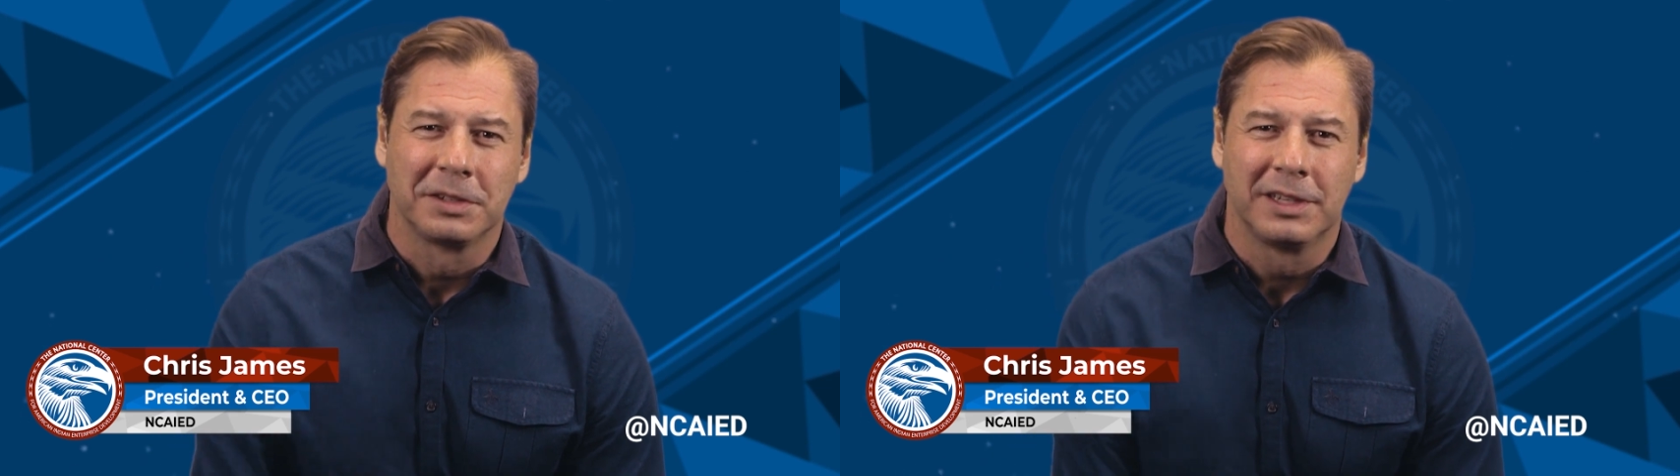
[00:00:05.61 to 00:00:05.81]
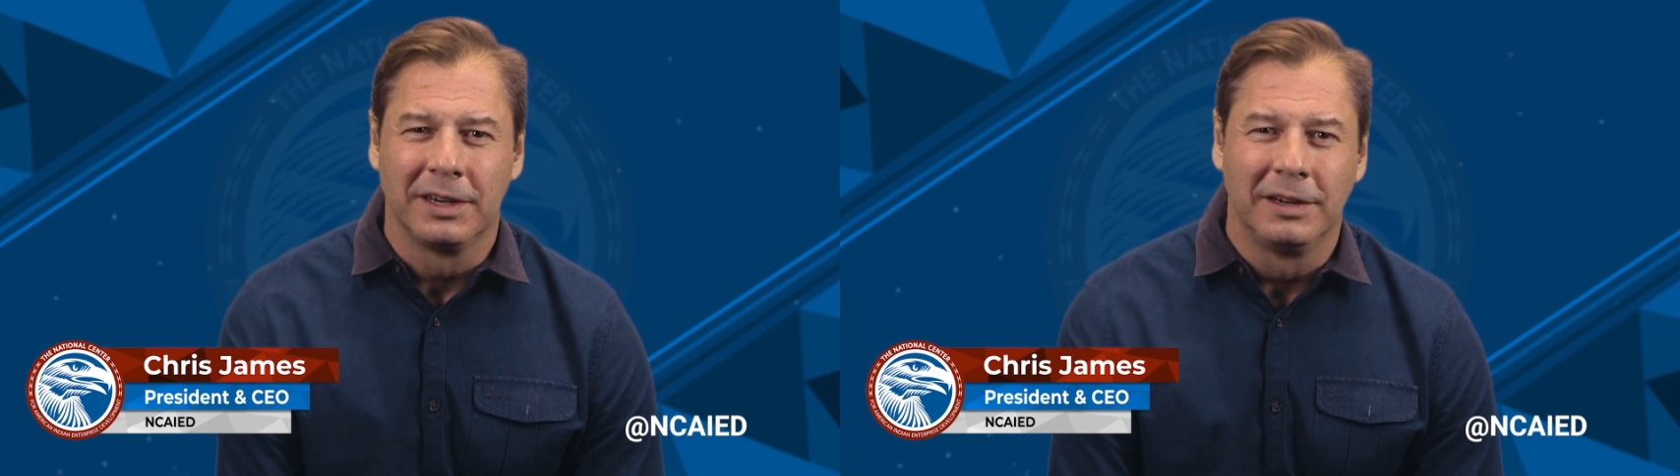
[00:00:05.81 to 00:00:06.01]

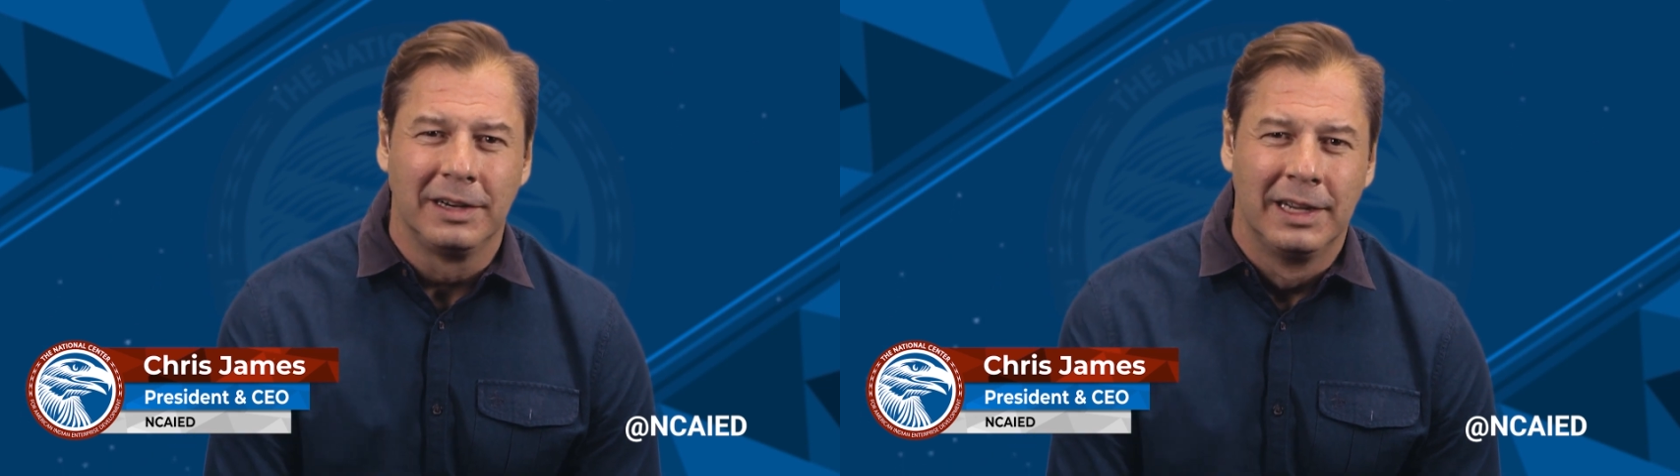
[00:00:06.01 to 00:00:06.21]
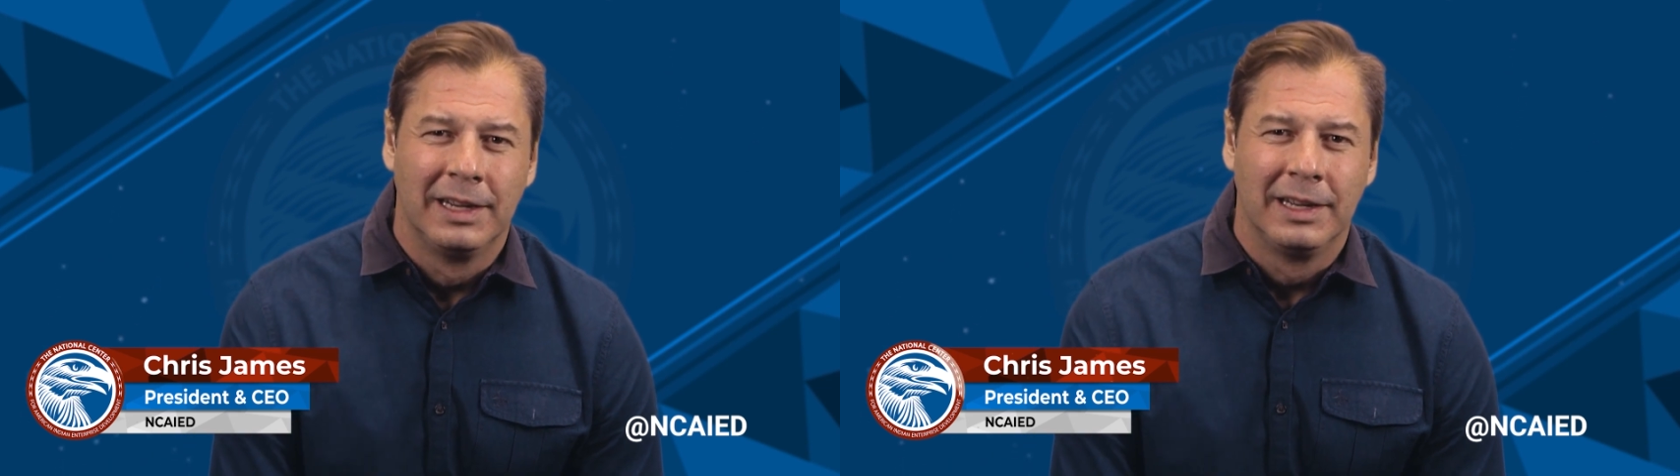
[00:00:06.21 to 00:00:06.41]

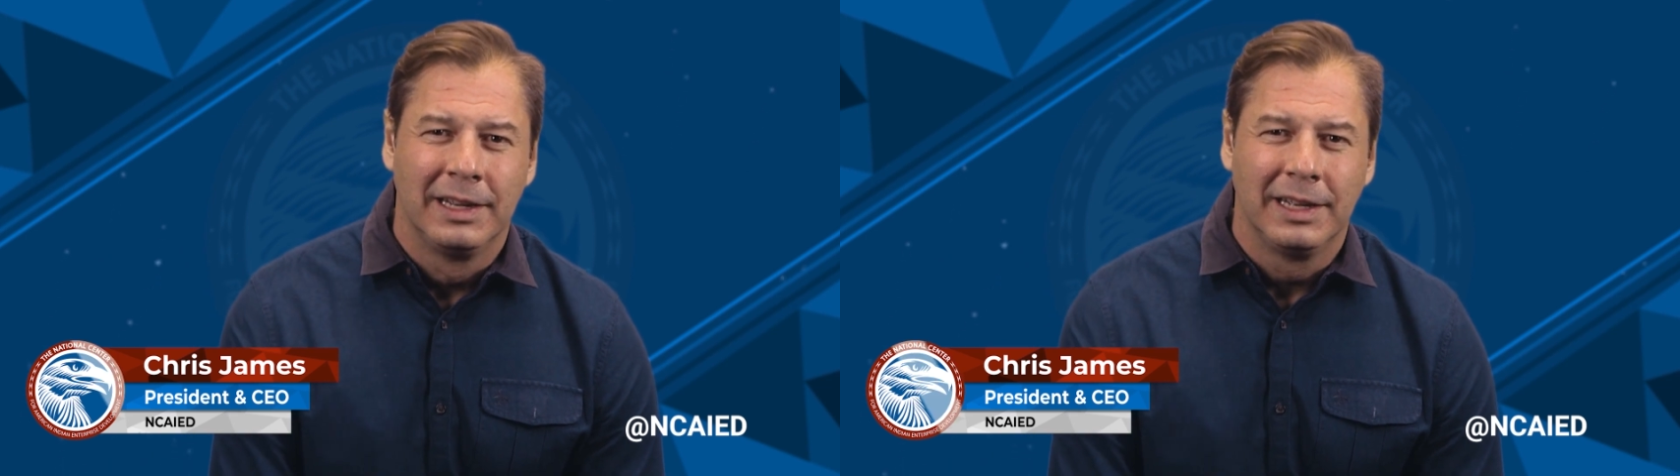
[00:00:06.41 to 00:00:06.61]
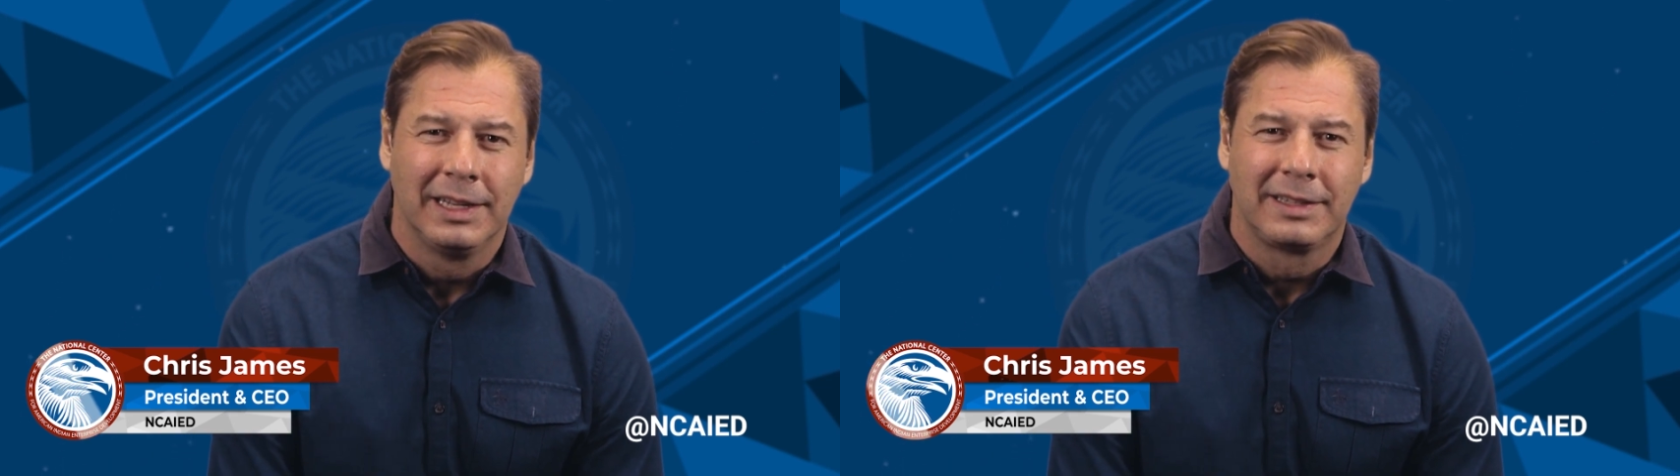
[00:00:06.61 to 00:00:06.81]
Center,
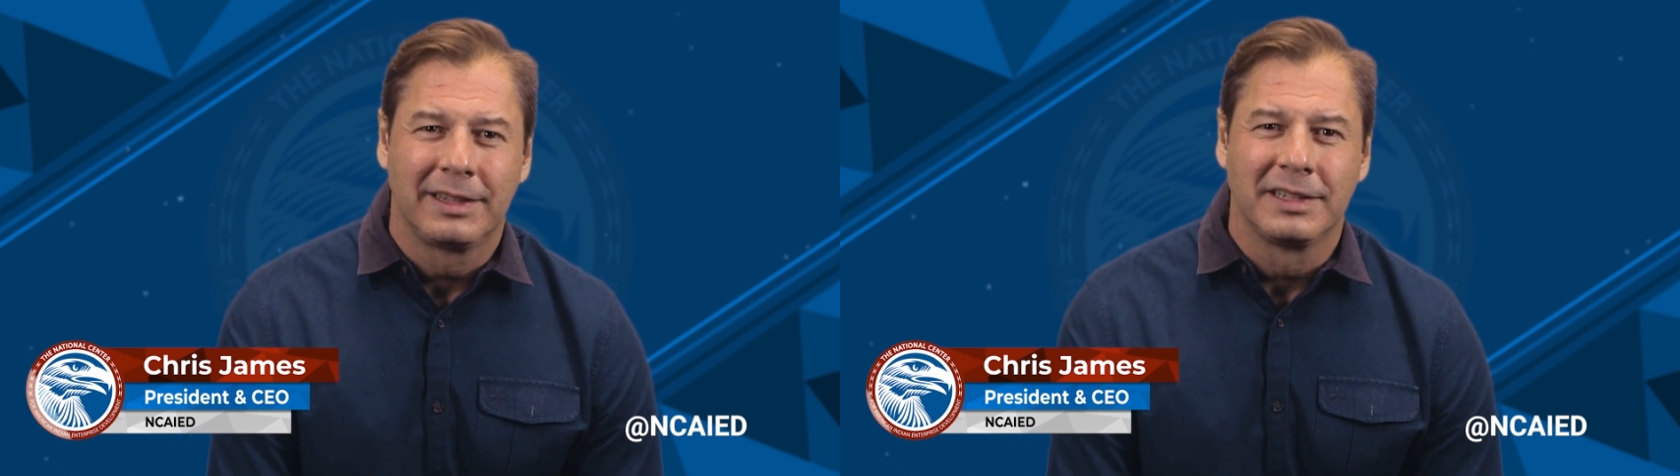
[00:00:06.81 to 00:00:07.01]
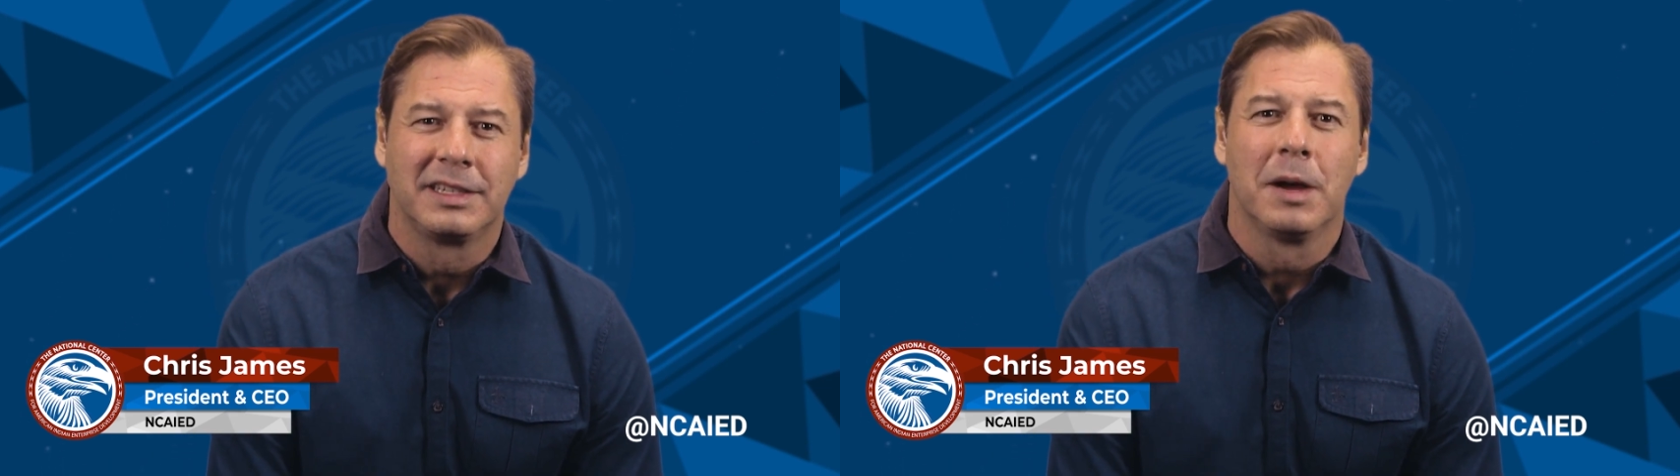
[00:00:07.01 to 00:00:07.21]
it's
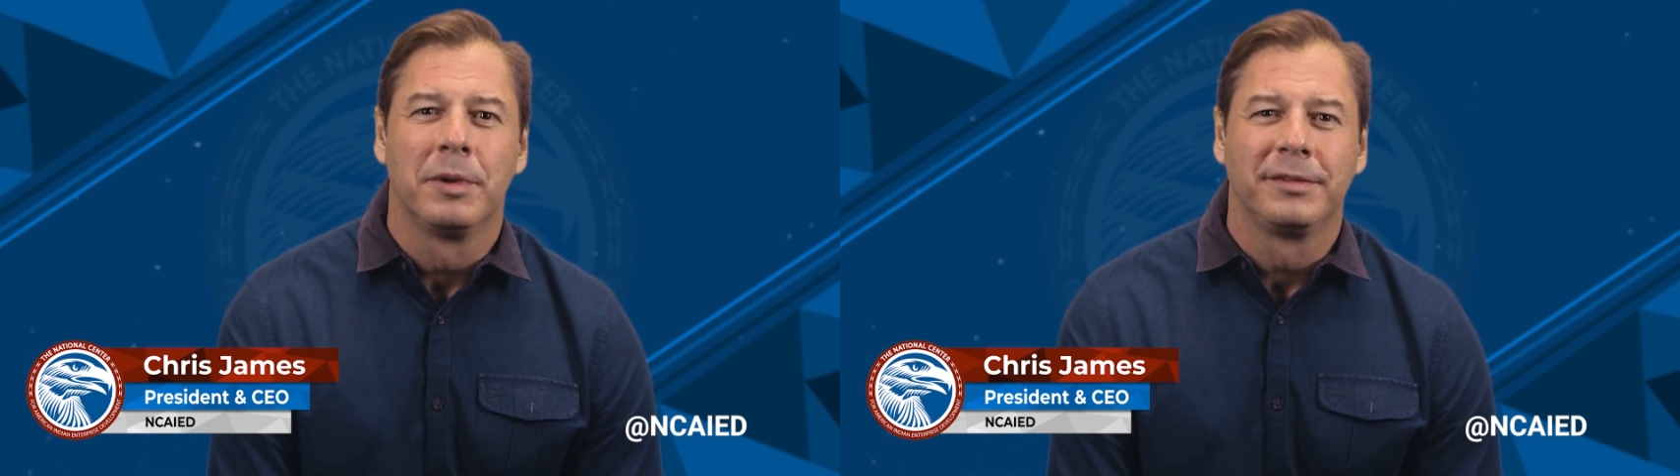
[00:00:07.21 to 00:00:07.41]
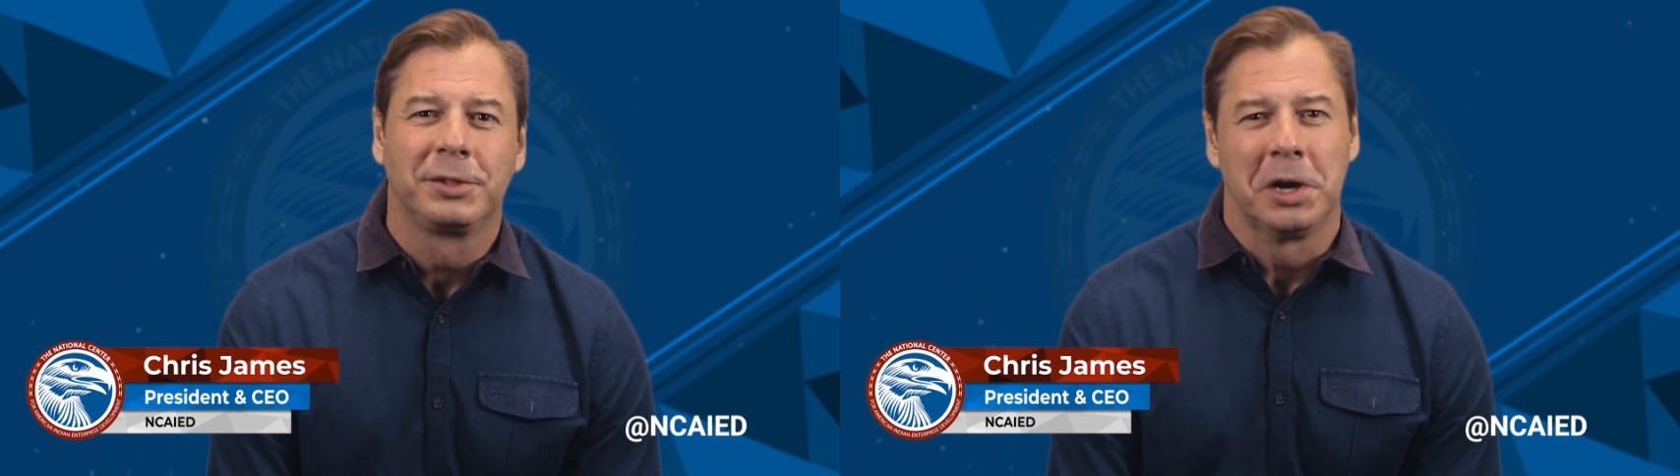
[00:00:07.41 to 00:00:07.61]
the
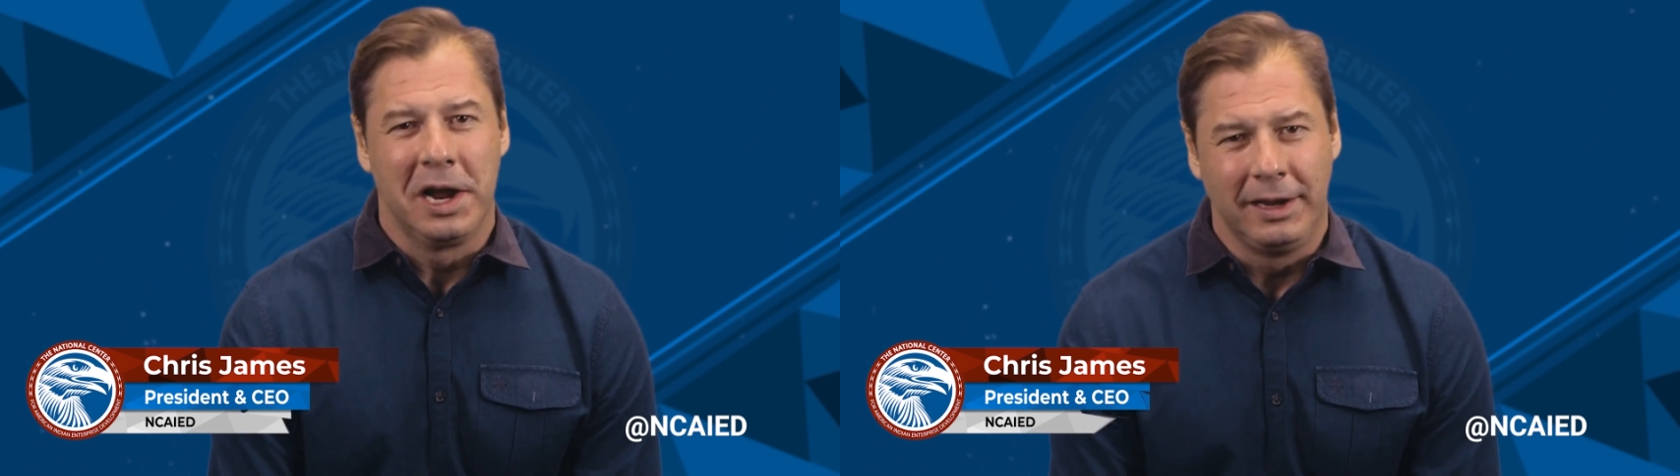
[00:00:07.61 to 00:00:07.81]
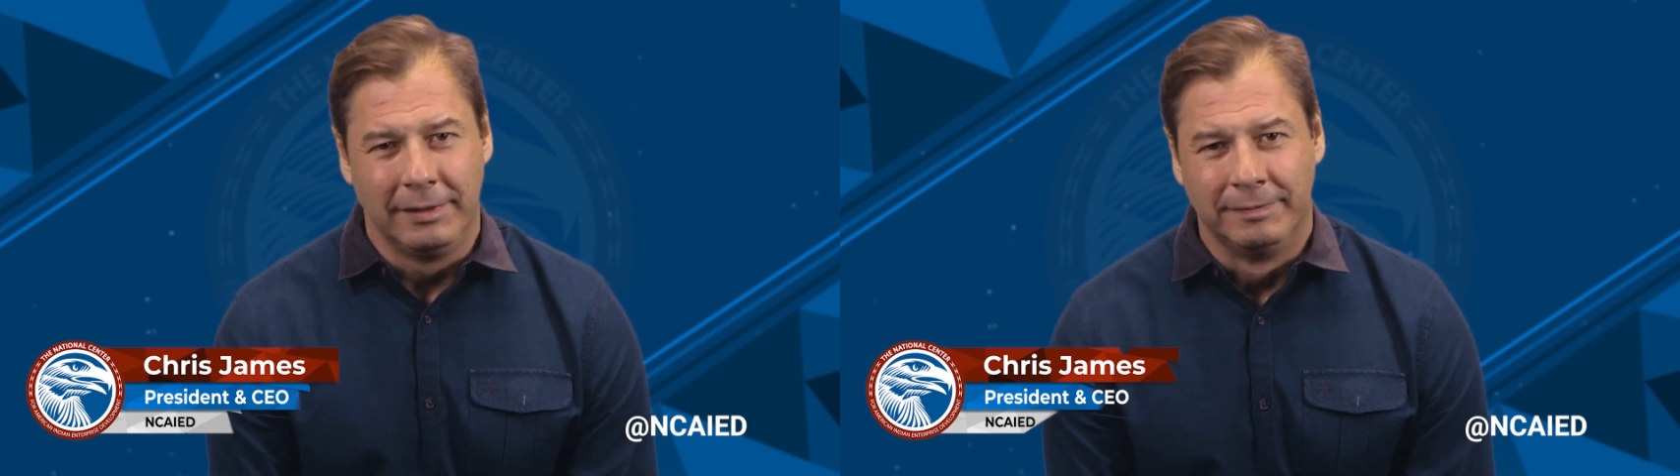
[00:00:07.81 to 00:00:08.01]
summer of trade.